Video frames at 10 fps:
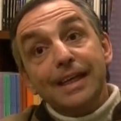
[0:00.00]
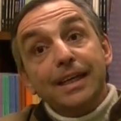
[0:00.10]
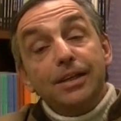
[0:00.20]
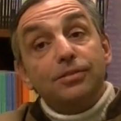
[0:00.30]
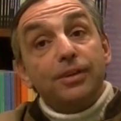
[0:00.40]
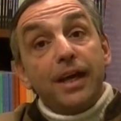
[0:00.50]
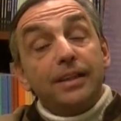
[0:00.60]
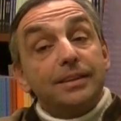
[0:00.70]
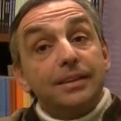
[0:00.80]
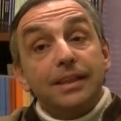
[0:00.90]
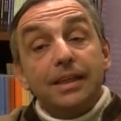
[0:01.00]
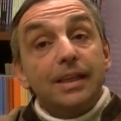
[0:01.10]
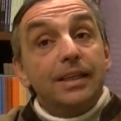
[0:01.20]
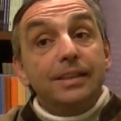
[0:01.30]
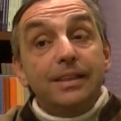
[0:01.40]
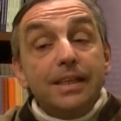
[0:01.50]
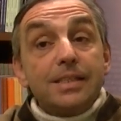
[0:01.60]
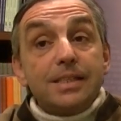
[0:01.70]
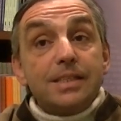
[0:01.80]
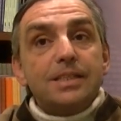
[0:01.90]
In fact,
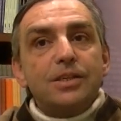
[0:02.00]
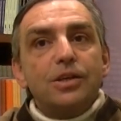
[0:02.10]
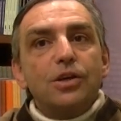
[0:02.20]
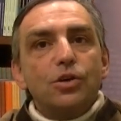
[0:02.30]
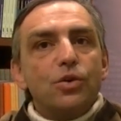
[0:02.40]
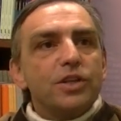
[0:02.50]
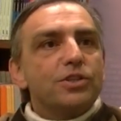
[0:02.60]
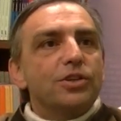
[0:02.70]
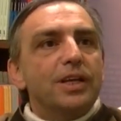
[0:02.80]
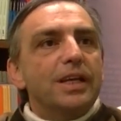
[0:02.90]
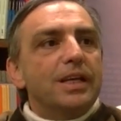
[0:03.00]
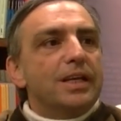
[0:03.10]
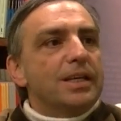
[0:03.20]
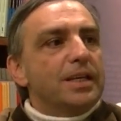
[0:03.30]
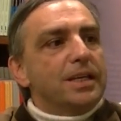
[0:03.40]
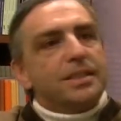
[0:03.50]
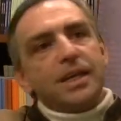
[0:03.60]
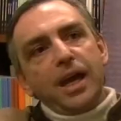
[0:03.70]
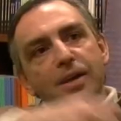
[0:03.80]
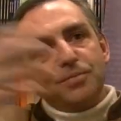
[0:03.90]
this question
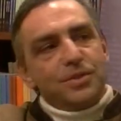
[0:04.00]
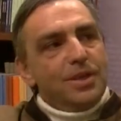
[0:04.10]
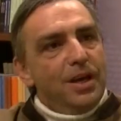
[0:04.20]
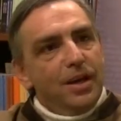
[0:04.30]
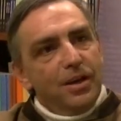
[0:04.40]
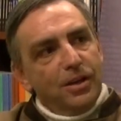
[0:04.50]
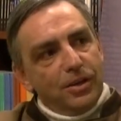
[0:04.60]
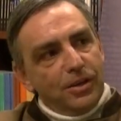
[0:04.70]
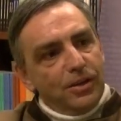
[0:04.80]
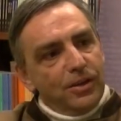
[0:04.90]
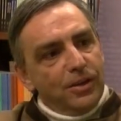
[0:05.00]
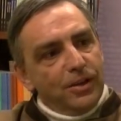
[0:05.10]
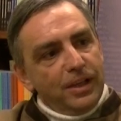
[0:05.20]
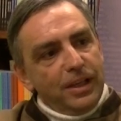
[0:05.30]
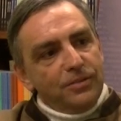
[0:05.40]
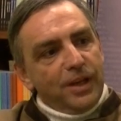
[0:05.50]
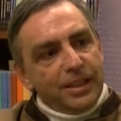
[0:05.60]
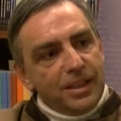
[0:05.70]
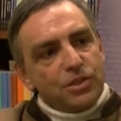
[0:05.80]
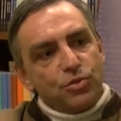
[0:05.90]
escapes uh, in
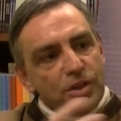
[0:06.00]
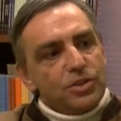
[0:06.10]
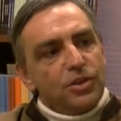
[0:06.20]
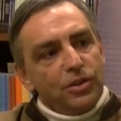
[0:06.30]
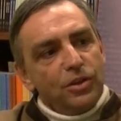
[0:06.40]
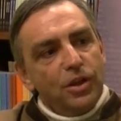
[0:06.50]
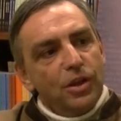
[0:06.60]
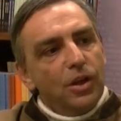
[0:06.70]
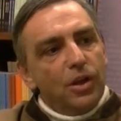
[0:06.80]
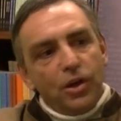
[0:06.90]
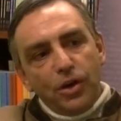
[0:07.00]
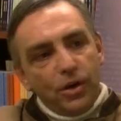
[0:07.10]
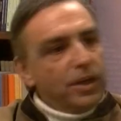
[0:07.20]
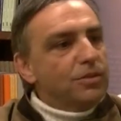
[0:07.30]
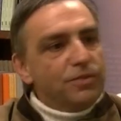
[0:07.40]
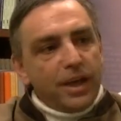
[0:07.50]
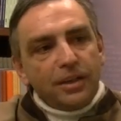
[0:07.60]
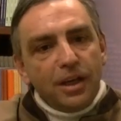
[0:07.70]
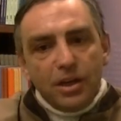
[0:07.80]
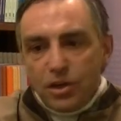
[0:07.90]
fact, this question, uh, in
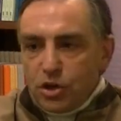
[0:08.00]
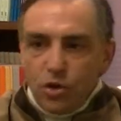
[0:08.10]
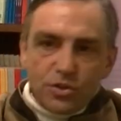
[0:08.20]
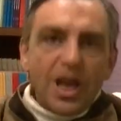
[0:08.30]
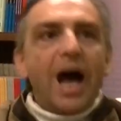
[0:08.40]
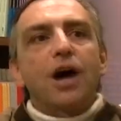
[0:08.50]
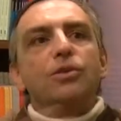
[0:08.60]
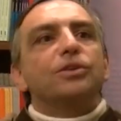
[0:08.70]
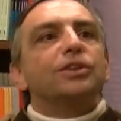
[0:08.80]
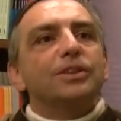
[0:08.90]
fact, goes out